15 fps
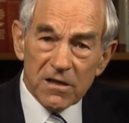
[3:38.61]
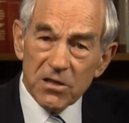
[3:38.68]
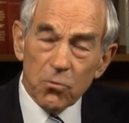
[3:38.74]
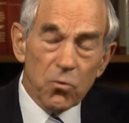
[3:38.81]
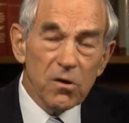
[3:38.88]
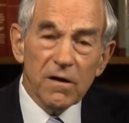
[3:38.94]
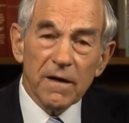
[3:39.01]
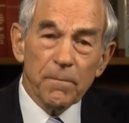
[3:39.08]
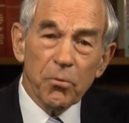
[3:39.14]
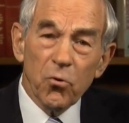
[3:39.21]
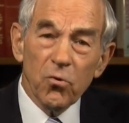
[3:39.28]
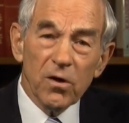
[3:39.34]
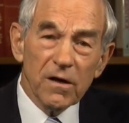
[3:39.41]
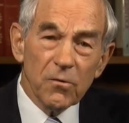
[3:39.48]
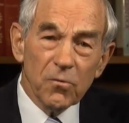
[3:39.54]
So we're at a
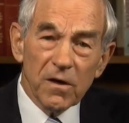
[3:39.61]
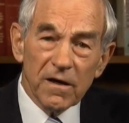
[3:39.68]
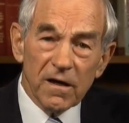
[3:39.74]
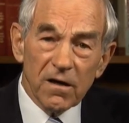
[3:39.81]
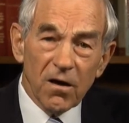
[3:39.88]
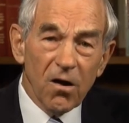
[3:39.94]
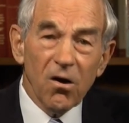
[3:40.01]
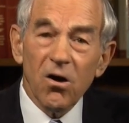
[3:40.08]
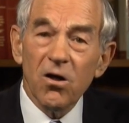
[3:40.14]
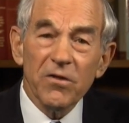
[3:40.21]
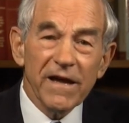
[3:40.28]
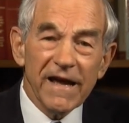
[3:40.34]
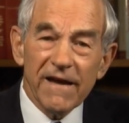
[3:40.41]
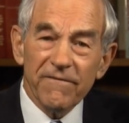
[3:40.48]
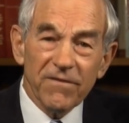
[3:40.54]
point where
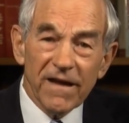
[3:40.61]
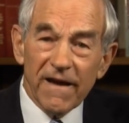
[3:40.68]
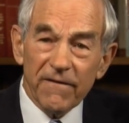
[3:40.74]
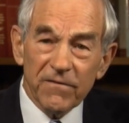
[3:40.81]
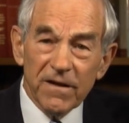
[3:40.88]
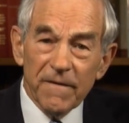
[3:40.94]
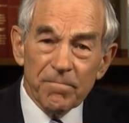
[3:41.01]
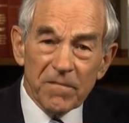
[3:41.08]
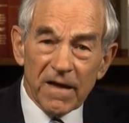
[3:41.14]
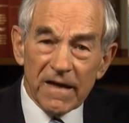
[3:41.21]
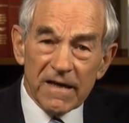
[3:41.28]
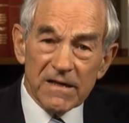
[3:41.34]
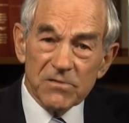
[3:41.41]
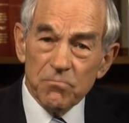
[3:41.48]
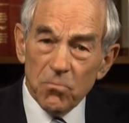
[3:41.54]
all they have left
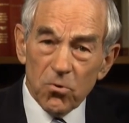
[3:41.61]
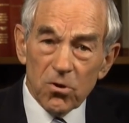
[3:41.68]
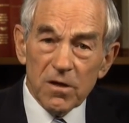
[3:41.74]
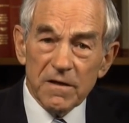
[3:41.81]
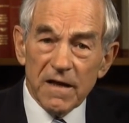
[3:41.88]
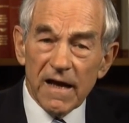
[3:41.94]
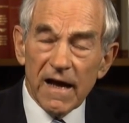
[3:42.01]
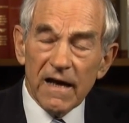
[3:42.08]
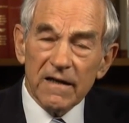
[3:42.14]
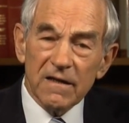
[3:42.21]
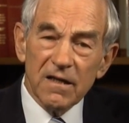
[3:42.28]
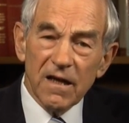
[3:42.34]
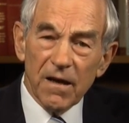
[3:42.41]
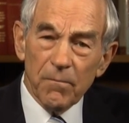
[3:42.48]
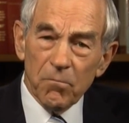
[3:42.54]
is more debt,
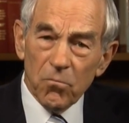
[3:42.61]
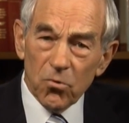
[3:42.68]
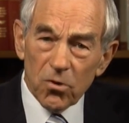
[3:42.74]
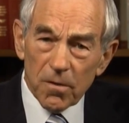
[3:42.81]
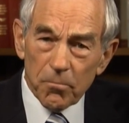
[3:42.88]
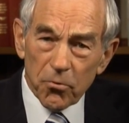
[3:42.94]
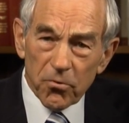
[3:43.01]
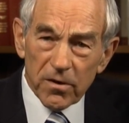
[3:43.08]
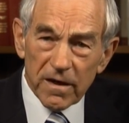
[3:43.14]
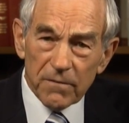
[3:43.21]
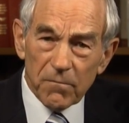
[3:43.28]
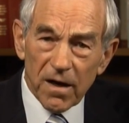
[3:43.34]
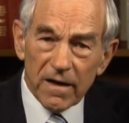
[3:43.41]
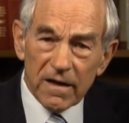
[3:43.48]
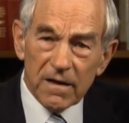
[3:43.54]
more
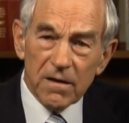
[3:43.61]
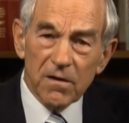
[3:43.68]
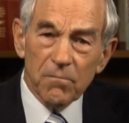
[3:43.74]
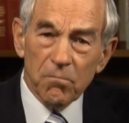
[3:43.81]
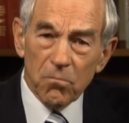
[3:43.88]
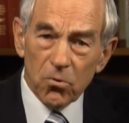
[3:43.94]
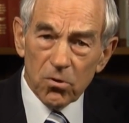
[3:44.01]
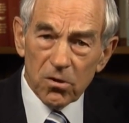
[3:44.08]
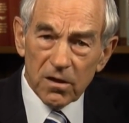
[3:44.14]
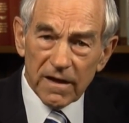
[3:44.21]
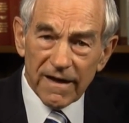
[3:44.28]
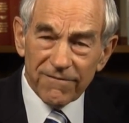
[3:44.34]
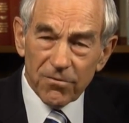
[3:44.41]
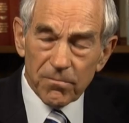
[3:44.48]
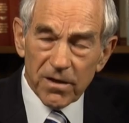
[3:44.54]
printing money, more
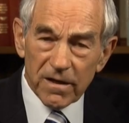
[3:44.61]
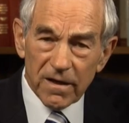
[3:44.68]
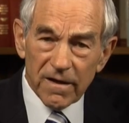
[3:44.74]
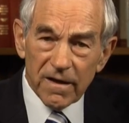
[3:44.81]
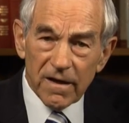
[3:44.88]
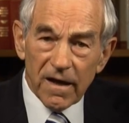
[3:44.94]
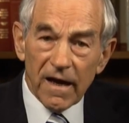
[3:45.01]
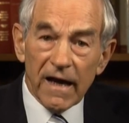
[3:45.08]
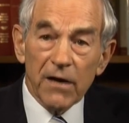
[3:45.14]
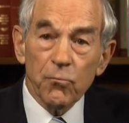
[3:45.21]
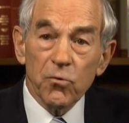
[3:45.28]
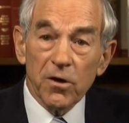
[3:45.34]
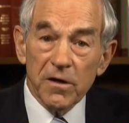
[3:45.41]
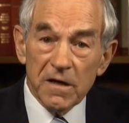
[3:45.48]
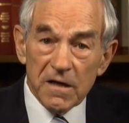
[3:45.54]
government,
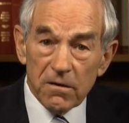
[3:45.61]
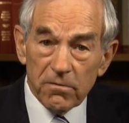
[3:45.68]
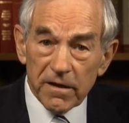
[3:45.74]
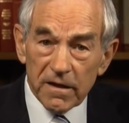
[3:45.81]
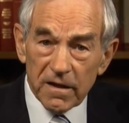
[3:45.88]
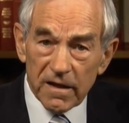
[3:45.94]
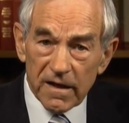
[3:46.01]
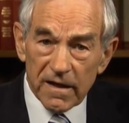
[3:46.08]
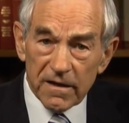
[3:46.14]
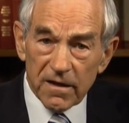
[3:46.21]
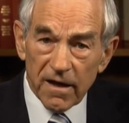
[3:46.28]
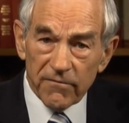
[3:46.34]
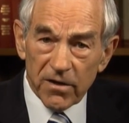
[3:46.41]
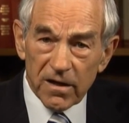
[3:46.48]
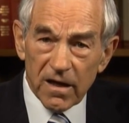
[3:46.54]
and we're nearing the
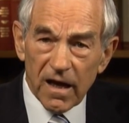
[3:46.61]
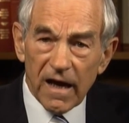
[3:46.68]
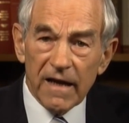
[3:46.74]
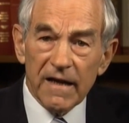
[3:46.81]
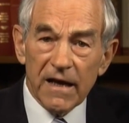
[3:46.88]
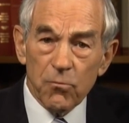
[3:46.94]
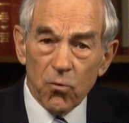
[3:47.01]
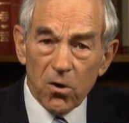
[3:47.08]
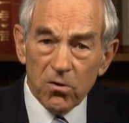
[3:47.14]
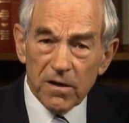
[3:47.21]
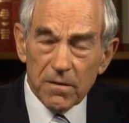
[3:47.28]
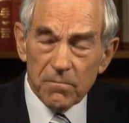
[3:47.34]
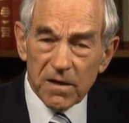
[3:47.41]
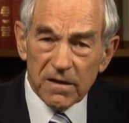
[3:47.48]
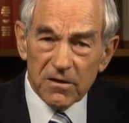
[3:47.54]
end of it, and they
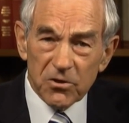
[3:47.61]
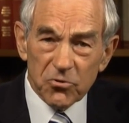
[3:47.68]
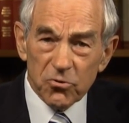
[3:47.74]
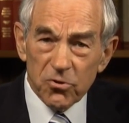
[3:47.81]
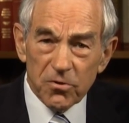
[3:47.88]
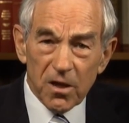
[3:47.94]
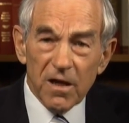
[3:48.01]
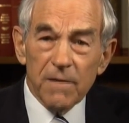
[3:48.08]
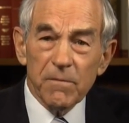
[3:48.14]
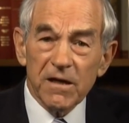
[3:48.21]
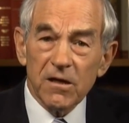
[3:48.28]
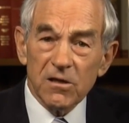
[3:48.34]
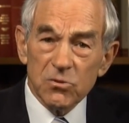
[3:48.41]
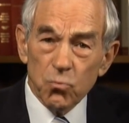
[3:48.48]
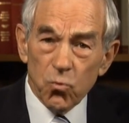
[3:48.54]
won't admit the truth,
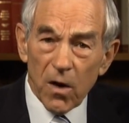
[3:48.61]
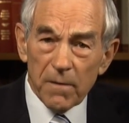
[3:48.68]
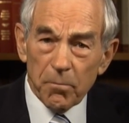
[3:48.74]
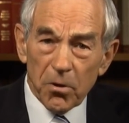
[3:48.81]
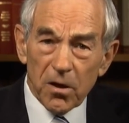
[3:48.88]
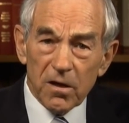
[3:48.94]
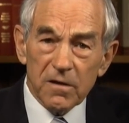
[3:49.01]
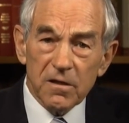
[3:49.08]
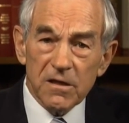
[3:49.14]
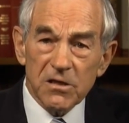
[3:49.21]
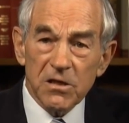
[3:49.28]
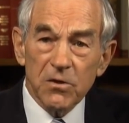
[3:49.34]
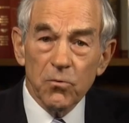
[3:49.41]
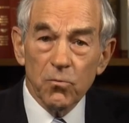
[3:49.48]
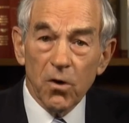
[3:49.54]
because what
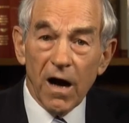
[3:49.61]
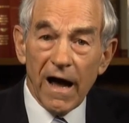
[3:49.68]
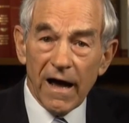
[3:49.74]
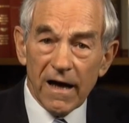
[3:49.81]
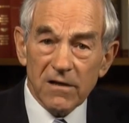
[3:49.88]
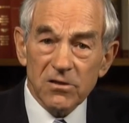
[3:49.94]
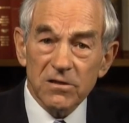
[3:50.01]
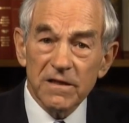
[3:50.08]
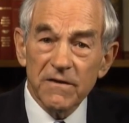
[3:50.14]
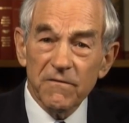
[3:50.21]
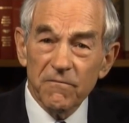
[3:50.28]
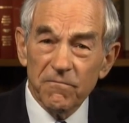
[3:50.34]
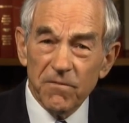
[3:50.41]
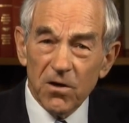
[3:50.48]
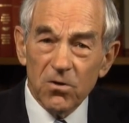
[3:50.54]
politician will
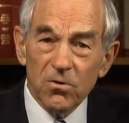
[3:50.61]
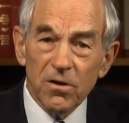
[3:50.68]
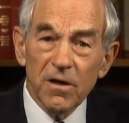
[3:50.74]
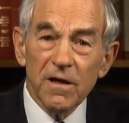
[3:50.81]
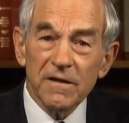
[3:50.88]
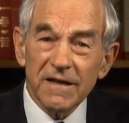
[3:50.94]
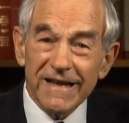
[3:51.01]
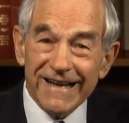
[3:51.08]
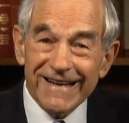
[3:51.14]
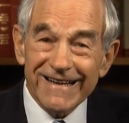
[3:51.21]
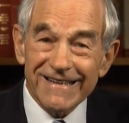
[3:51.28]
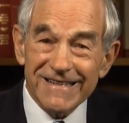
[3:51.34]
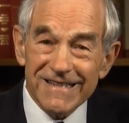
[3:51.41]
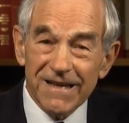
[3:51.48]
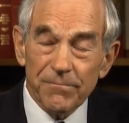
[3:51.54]
actually vote to
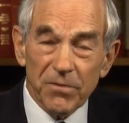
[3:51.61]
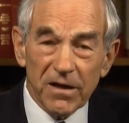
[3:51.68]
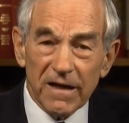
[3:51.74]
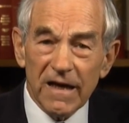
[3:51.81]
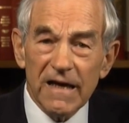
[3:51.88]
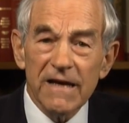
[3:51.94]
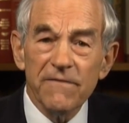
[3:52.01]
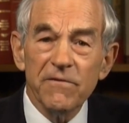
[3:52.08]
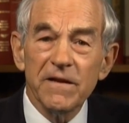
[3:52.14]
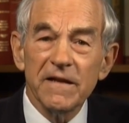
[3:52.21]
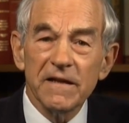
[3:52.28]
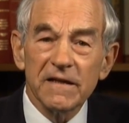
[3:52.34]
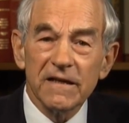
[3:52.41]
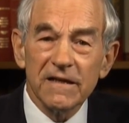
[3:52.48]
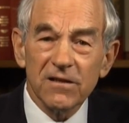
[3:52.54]
cut something?
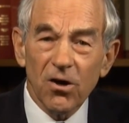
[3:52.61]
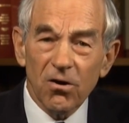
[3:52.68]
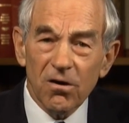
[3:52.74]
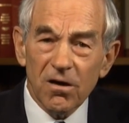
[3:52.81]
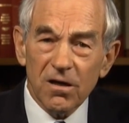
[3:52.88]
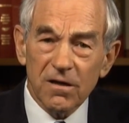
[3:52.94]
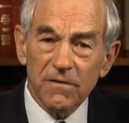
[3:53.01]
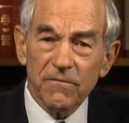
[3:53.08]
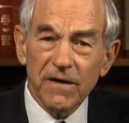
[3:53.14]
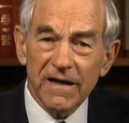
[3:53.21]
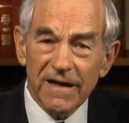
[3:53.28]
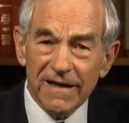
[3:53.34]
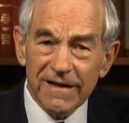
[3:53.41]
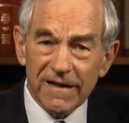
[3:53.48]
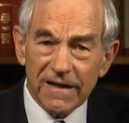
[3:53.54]
Even the talk of
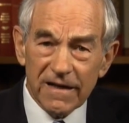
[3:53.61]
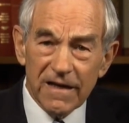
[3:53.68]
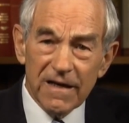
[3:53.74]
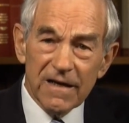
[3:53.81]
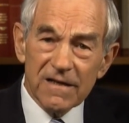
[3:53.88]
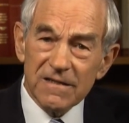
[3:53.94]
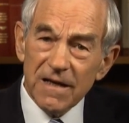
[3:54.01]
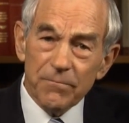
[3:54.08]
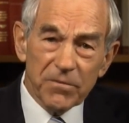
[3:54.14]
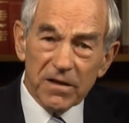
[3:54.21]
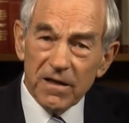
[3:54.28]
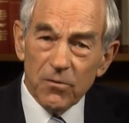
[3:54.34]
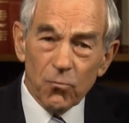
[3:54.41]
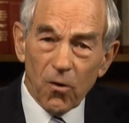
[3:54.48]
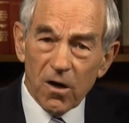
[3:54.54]
cutting
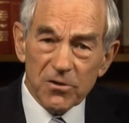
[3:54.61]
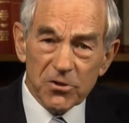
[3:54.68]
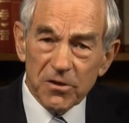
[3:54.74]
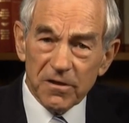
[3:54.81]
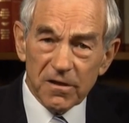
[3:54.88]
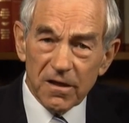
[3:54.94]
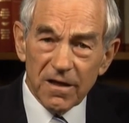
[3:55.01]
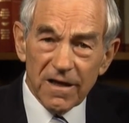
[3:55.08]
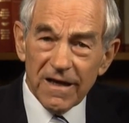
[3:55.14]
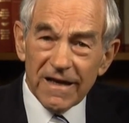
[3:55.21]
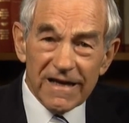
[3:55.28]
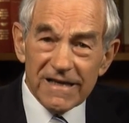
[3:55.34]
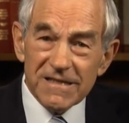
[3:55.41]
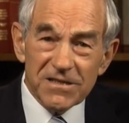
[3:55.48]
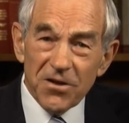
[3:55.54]
something in Washington
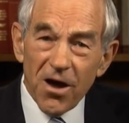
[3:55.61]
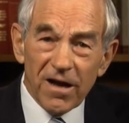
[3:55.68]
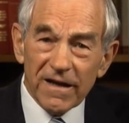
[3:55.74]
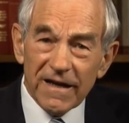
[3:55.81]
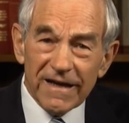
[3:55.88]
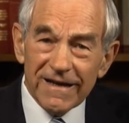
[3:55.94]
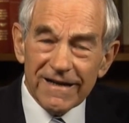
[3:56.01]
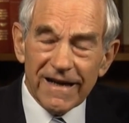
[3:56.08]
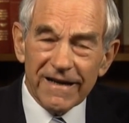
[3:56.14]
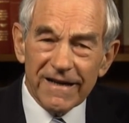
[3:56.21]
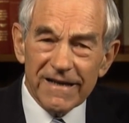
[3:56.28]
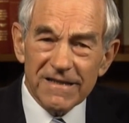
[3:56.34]
is not a cut.